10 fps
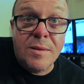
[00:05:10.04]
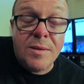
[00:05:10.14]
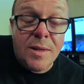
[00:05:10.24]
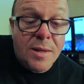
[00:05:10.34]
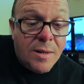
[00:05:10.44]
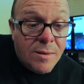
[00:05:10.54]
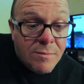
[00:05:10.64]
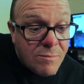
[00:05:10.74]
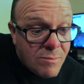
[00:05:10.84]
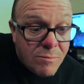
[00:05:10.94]
that
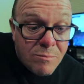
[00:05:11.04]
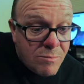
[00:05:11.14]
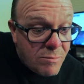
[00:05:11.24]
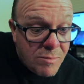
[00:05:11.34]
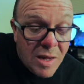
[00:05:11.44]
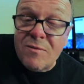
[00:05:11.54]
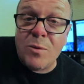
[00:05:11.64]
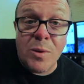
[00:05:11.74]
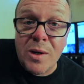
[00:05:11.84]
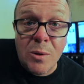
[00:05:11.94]

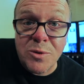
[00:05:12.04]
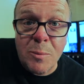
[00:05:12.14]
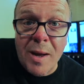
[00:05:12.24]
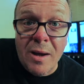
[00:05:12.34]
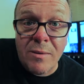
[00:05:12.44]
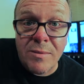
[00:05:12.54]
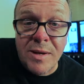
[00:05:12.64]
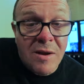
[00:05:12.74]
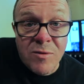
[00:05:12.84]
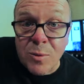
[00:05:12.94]
everyone knows about,
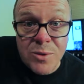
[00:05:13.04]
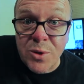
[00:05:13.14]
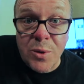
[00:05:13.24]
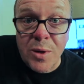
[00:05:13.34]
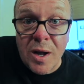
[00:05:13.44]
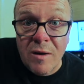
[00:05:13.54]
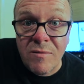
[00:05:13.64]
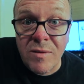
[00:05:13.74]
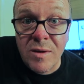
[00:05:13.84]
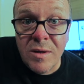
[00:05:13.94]
everyone's heard
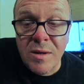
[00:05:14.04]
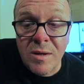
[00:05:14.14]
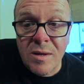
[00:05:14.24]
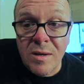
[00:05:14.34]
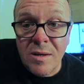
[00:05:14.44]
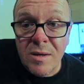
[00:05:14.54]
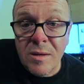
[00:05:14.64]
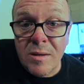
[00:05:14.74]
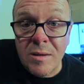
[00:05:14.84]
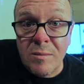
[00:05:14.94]
of,
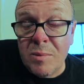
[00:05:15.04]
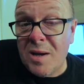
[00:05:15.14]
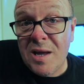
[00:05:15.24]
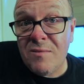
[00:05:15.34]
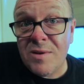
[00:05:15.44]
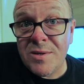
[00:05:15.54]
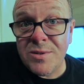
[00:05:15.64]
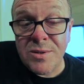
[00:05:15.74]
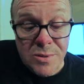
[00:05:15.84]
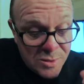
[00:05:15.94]
but I haven't
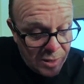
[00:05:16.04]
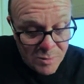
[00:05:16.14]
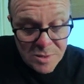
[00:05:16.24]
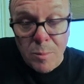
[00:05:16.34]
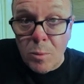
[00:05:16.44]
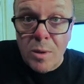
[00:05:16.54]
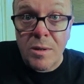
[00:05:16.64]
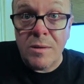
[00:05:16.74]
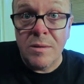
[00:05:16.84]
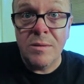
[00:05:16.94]
listened to. So that was number
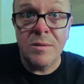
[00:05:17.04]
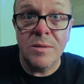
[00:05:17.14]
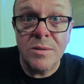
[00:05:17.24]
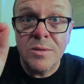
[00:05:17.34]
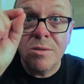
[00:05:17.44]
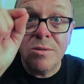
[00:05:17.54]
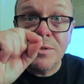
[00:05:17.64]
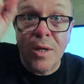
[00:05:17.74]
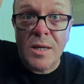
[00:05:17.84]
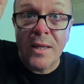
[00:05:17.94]
one.
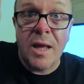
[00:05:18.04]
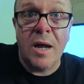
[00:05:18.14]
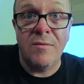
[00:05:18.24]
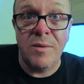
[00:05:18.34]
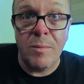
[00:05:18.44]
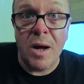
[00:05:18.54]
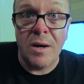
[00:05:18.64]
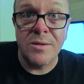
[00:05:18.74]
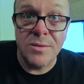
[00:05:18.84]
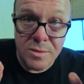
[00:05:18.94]
Check that off the
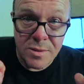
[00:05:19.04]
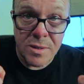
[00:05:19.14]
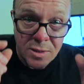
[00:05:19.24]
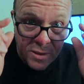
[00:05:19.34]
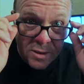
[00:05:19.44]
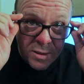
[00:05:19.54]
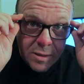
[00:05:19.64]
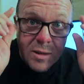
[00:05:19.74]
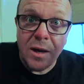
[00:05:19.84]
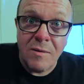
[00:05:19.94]
box.
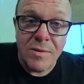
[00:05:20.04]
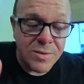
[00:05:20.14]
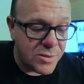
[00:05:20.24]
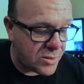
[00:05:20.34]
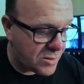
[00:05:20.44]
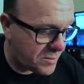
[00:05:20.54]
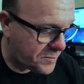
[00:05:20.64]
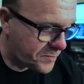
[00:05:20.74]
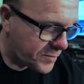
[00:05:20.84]
I've listened to it.